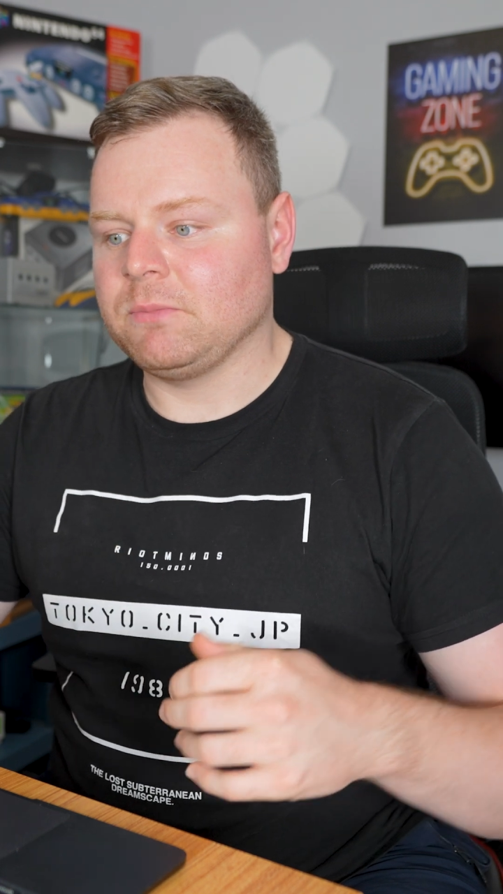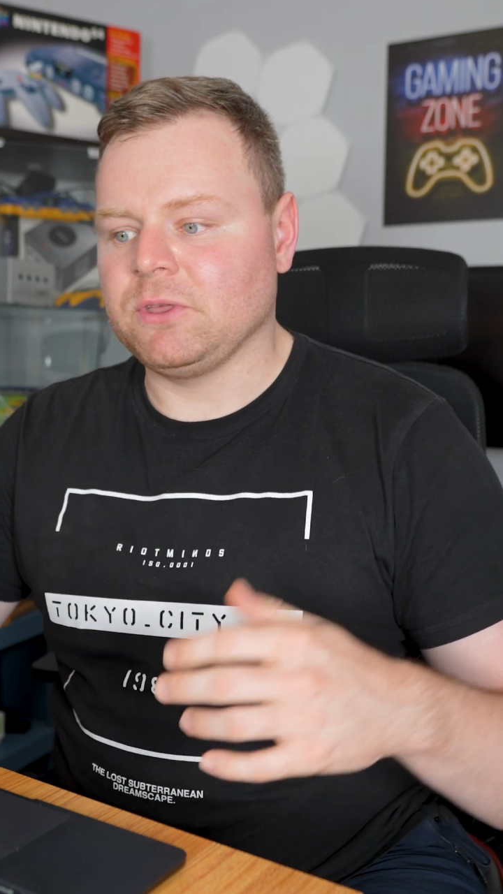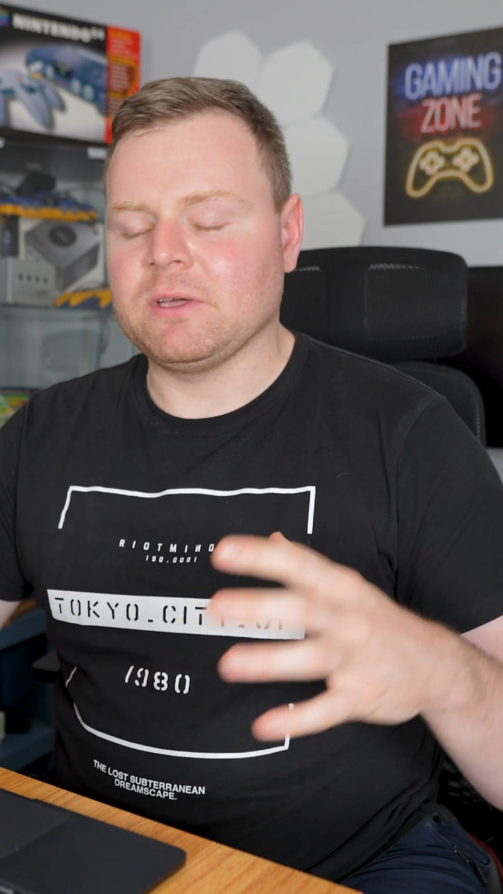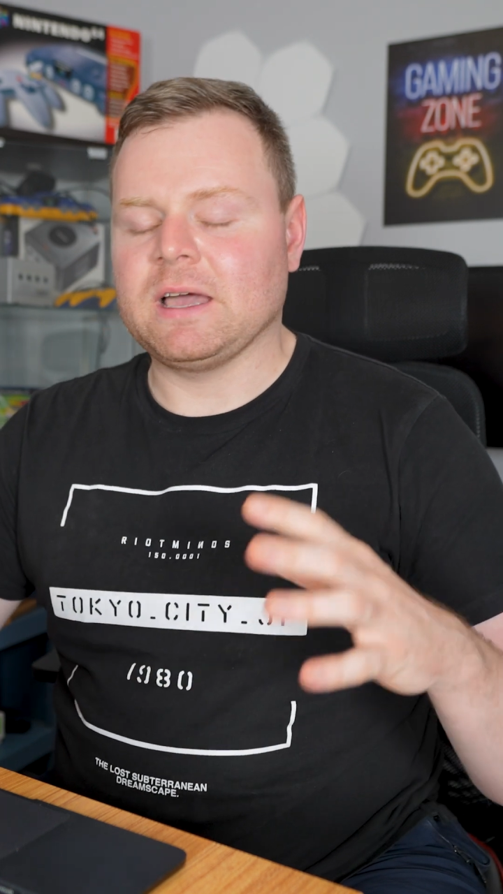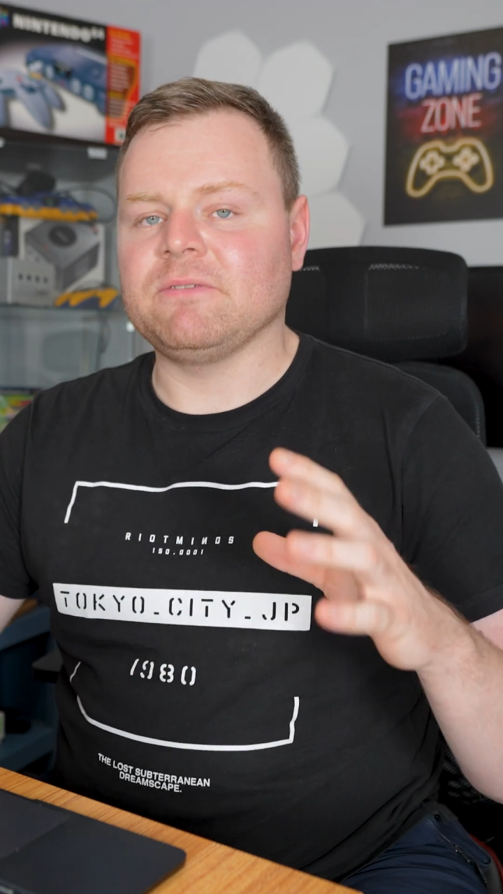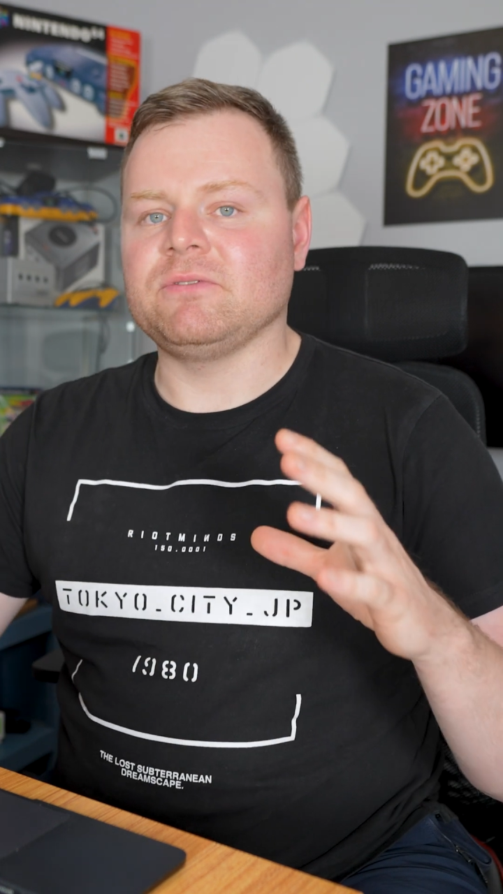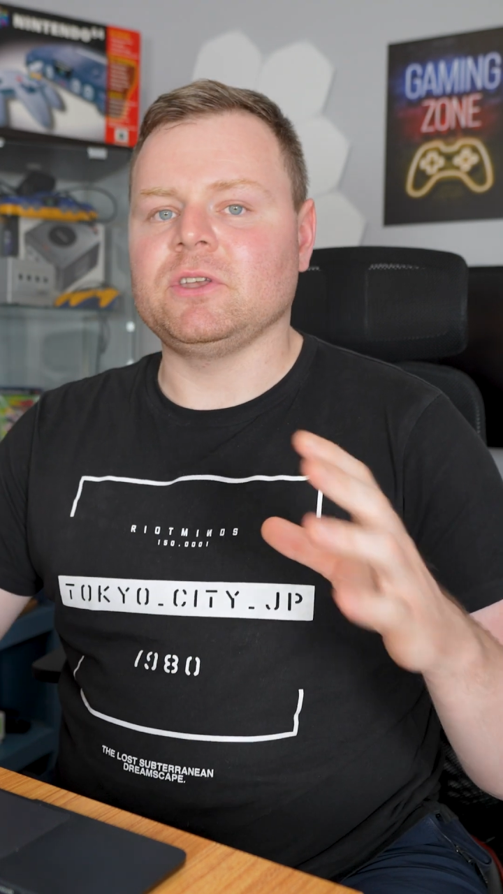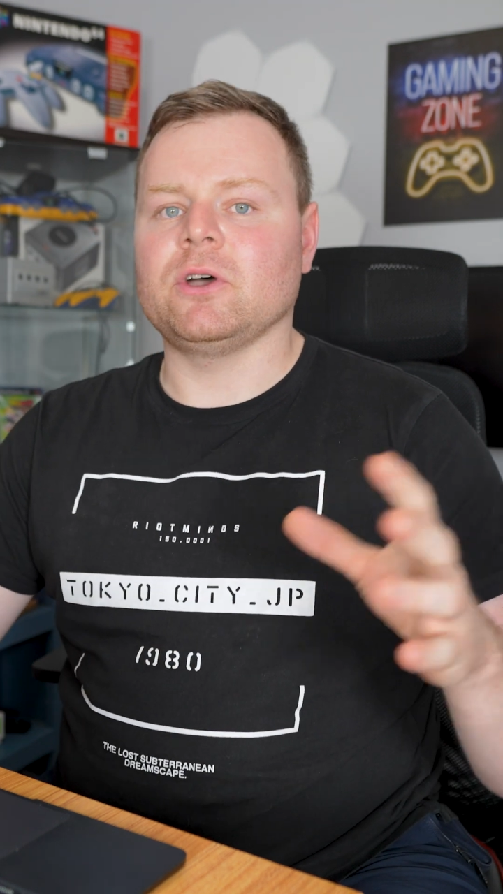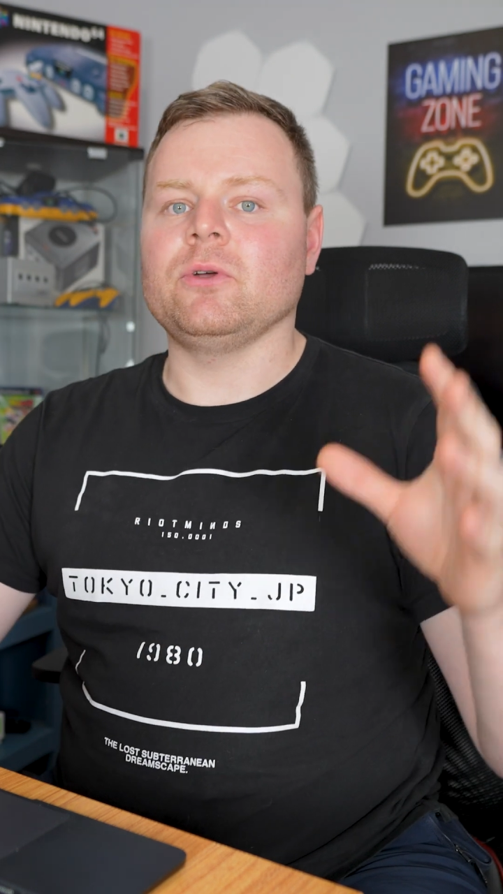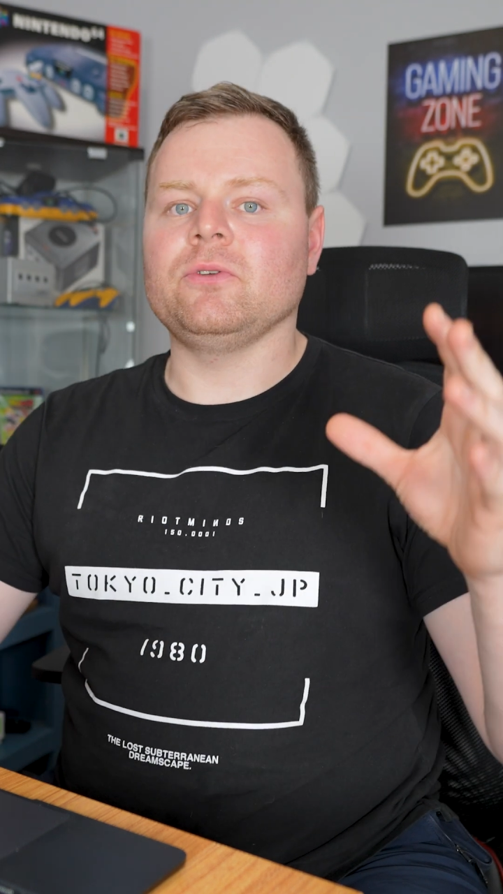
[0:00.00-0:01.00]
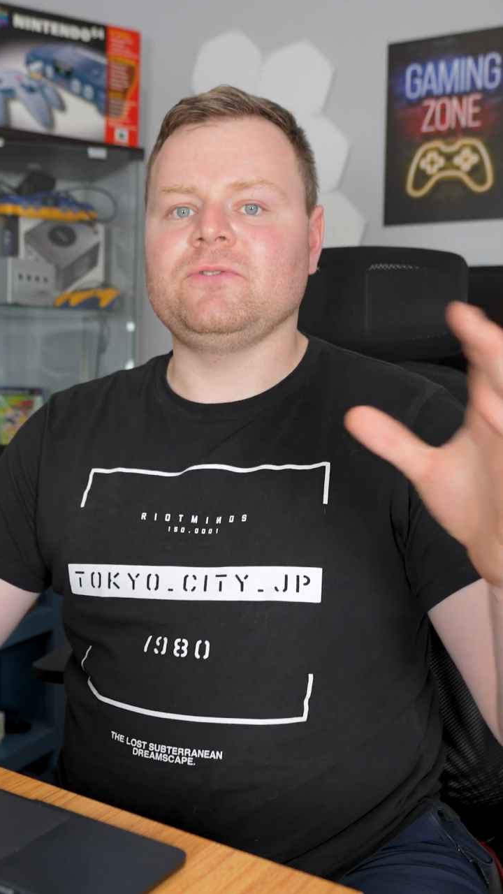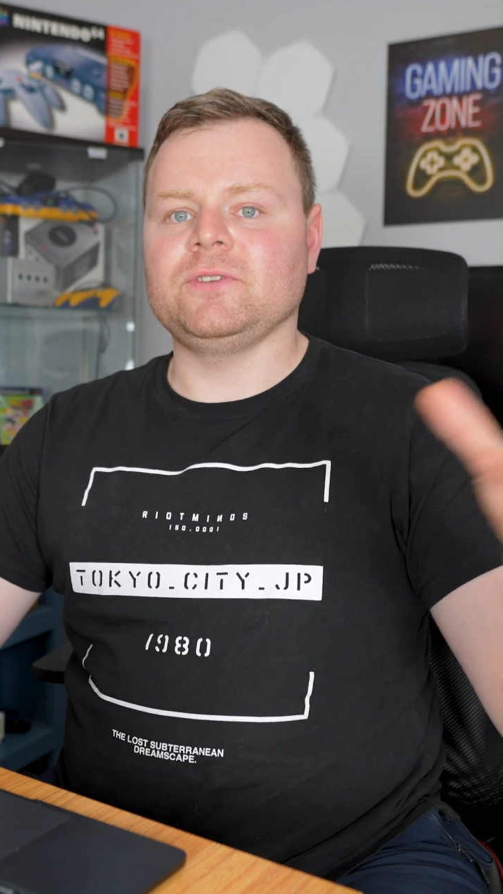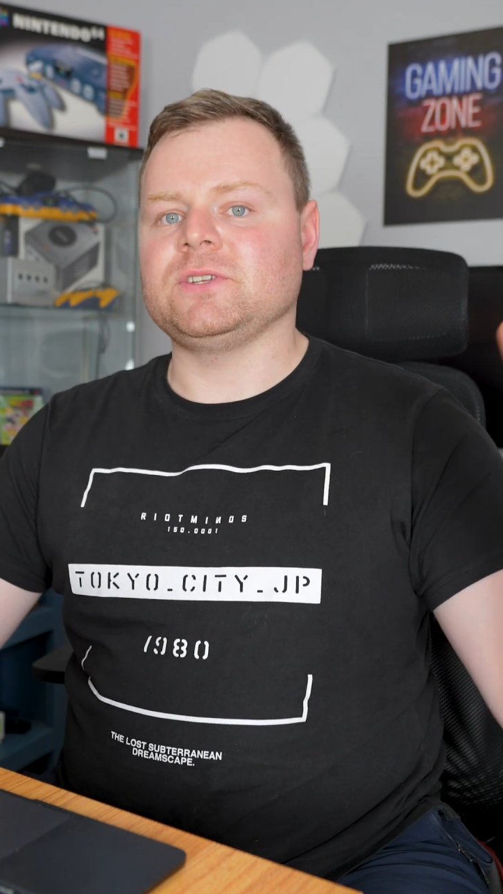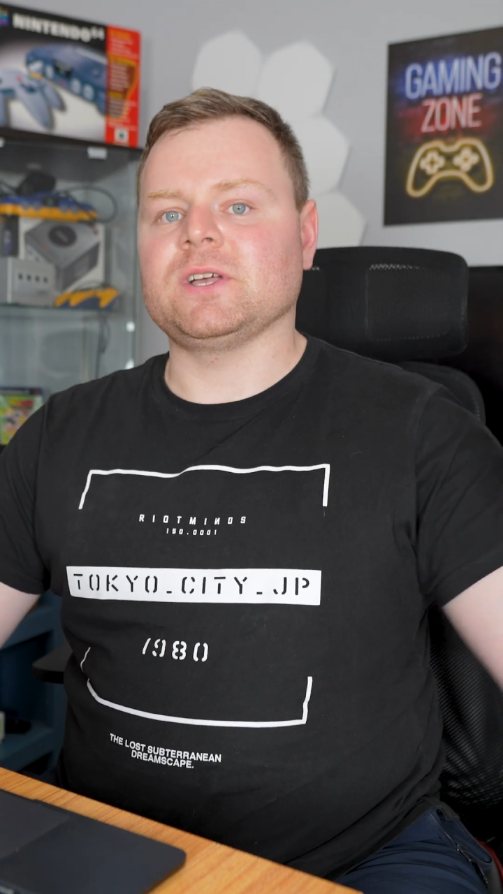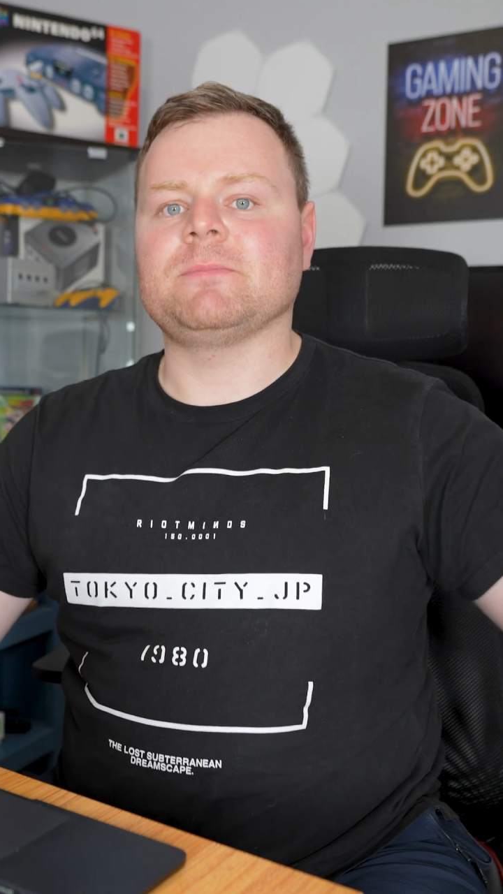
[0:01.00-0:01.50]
but you have no future